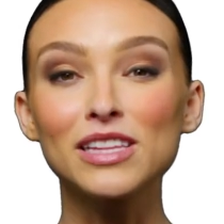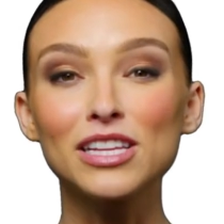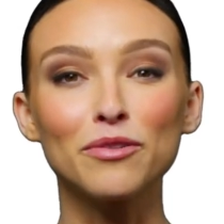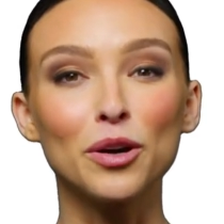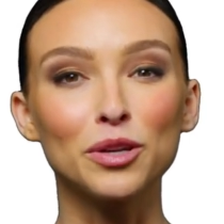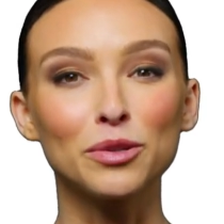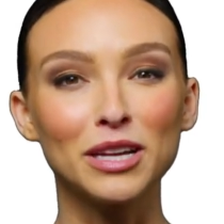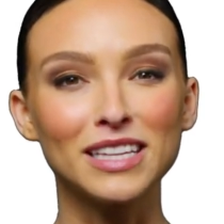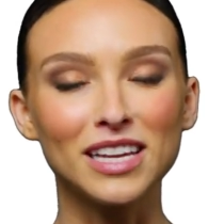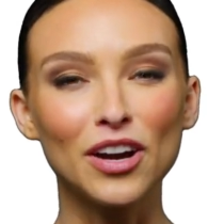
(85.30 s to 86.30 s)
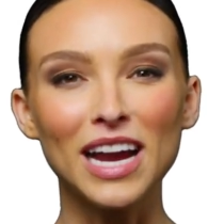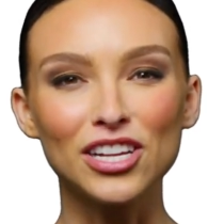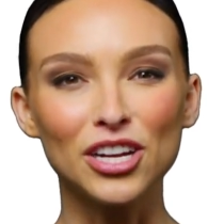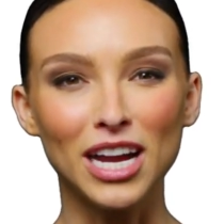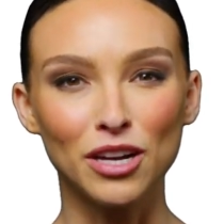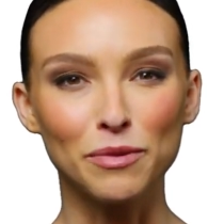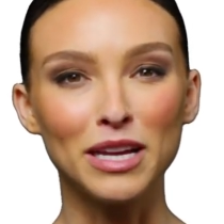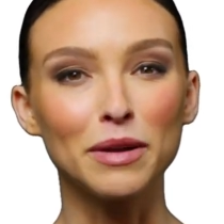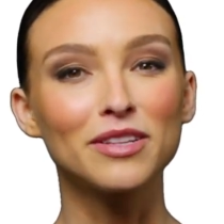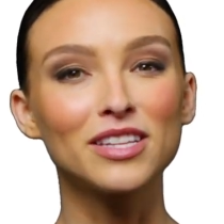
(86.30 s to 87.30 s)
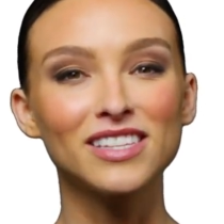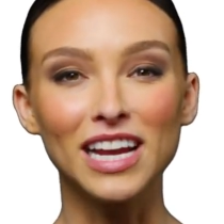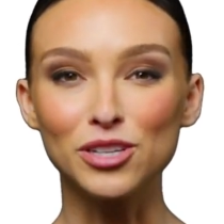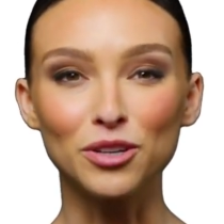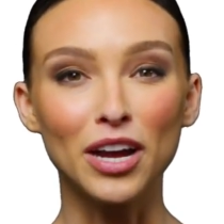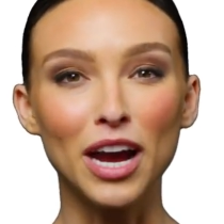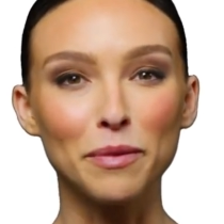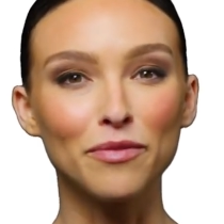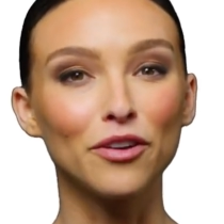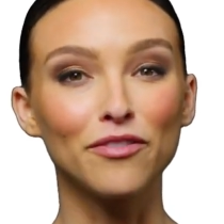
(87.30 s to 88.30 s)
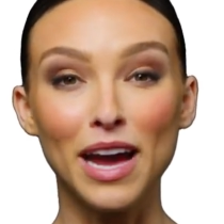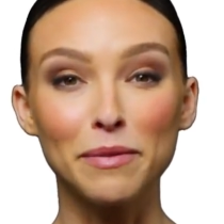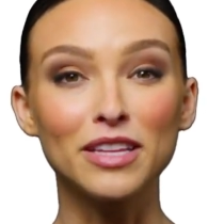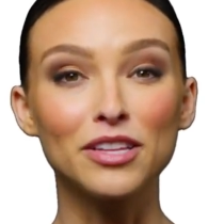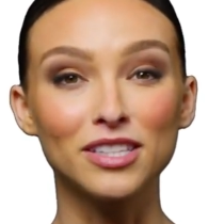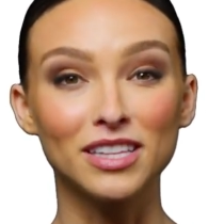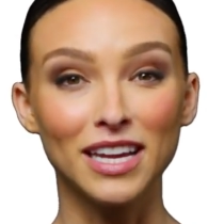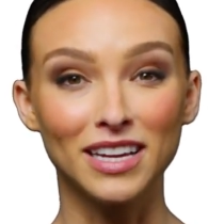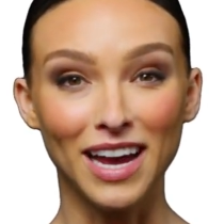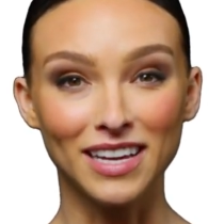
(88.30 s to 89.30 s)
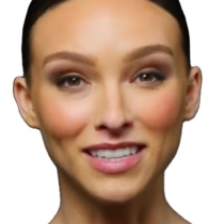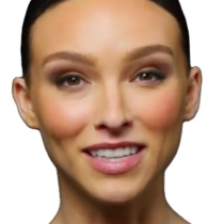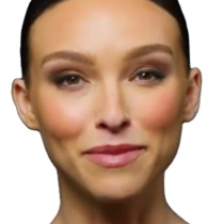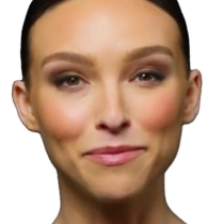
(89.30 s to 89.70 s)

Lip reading: enrolled, PCR Educator becomes a central hub for families to stay connected.